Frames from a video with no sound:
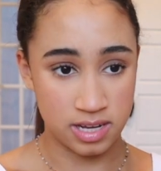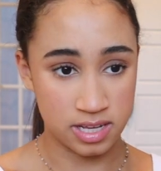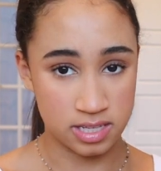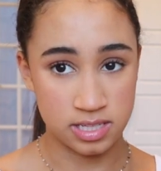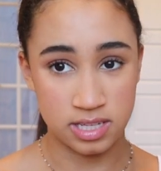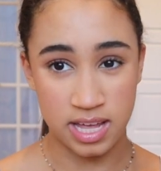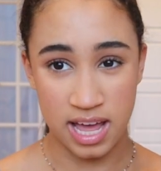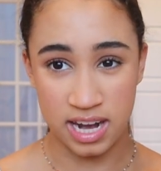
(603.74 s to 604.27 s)

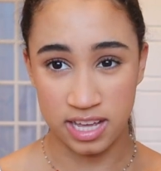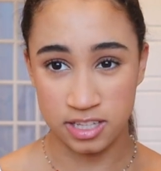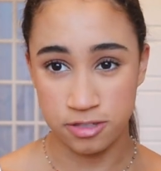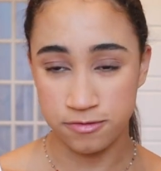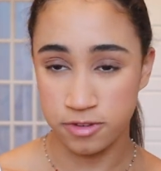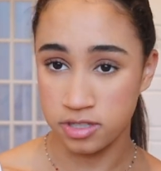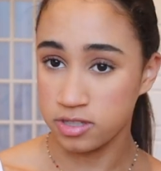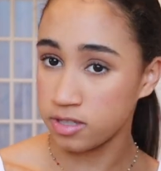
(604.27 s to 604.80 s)
because it kind of gets
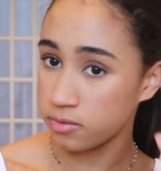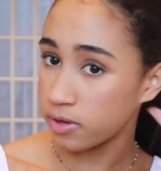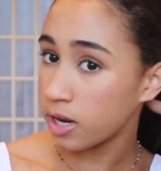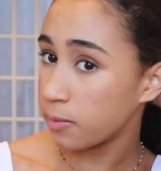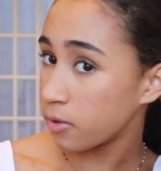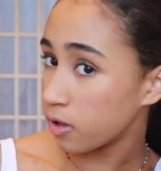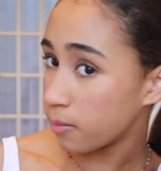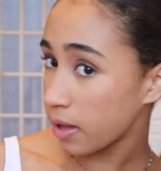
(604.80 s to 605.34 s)
frizzy when I
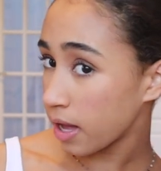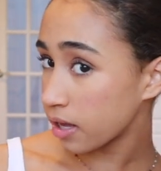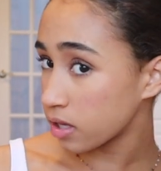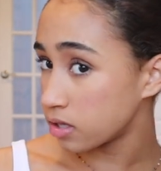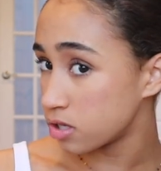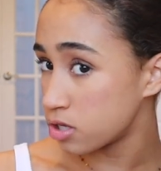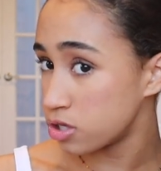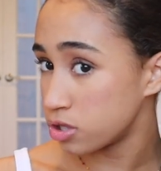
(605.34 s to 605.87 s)
pull it
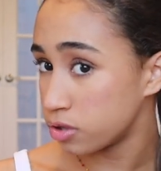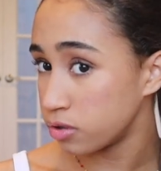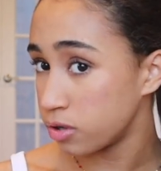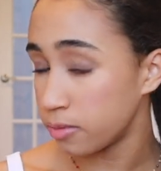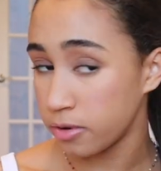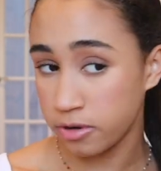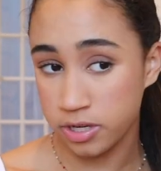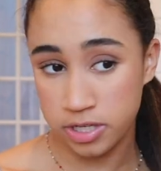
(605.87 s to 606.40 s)
back into a
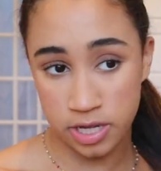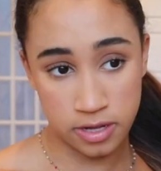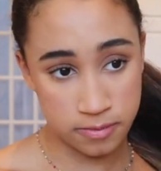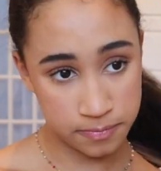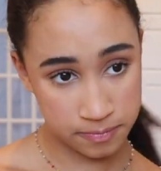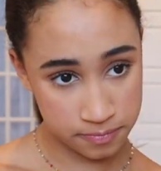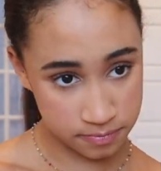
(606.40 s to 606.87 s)
ponytail.